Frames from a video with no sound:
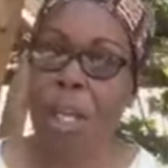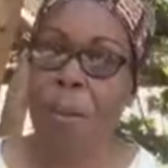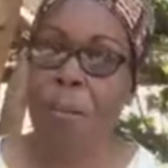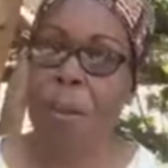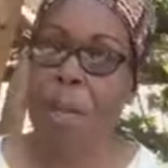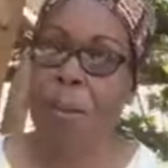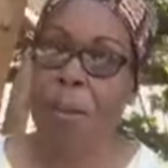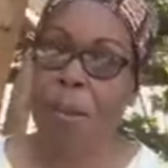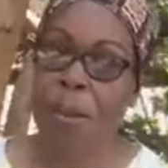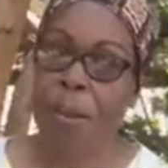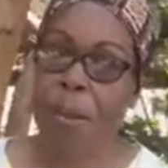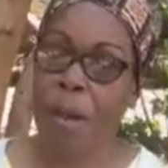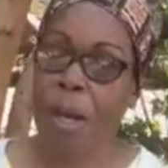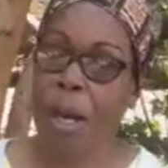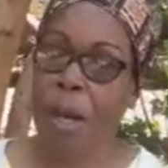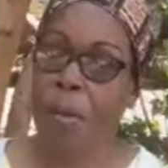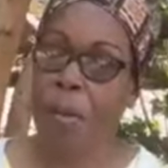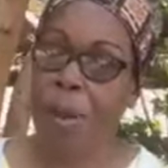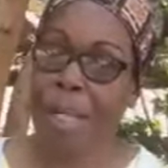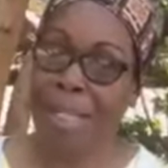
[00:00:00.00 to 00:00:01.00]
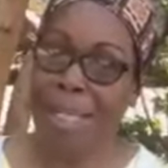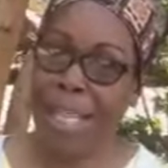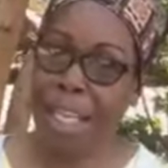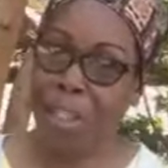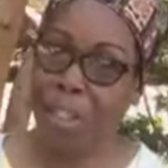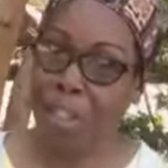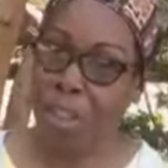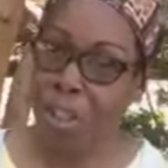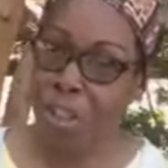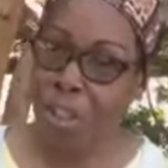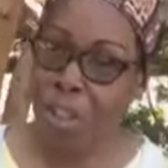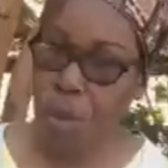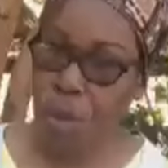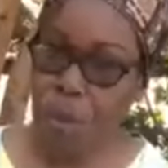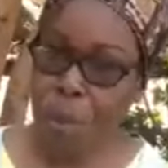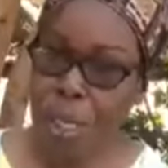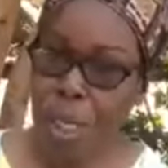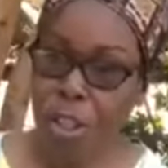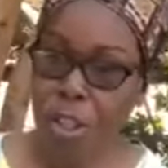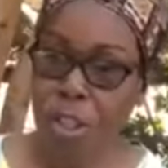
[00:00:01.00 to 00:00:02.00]
maybe a
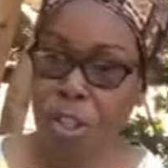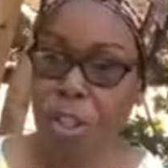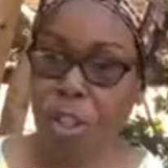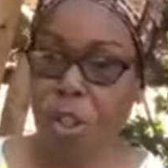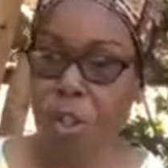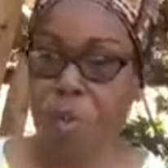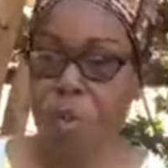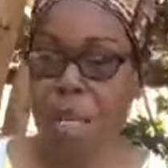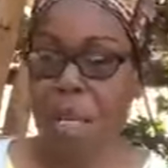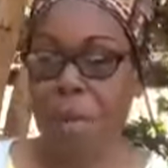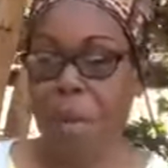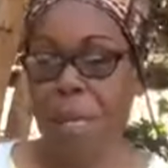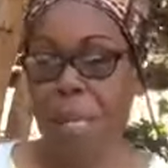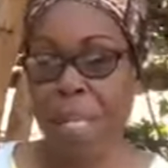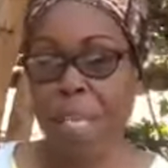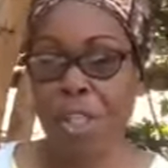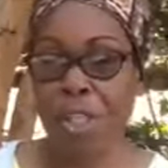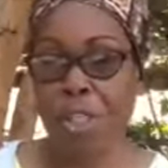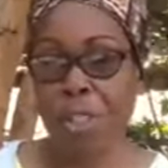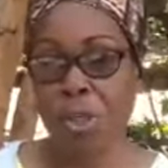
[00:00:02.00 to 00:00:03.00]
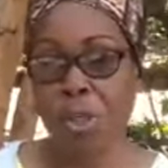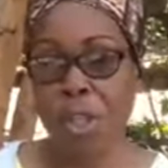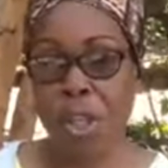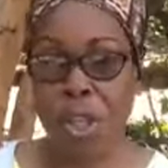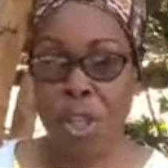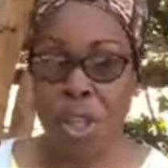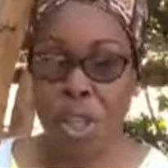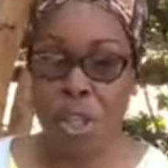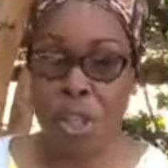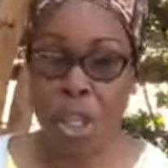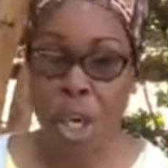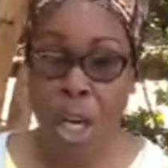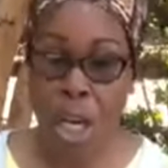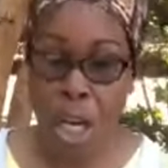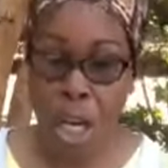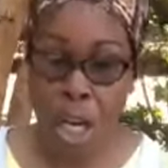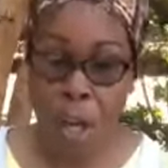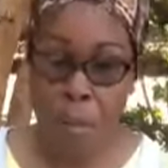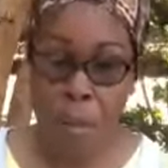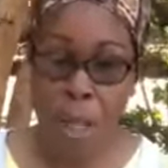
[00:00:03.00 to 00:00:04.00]
relationship issue, maybe issues on the
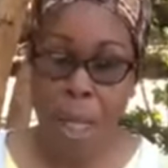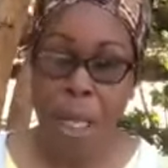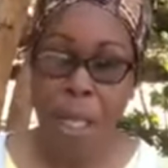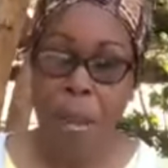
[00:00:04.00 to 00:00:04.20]
job,